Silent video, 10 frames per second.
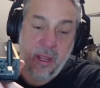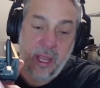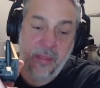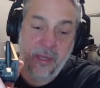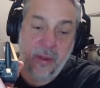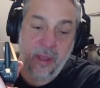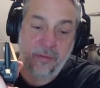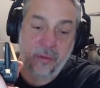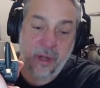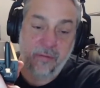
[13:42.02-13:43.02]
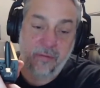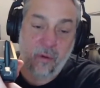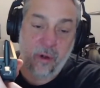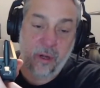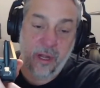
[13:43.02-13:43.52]
And then you have three and
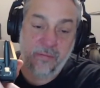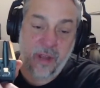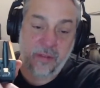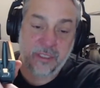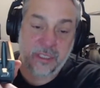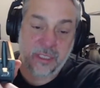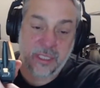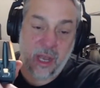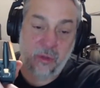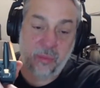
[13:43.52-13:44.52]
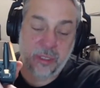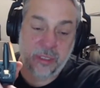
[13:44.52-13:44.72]
four and five and six outputs.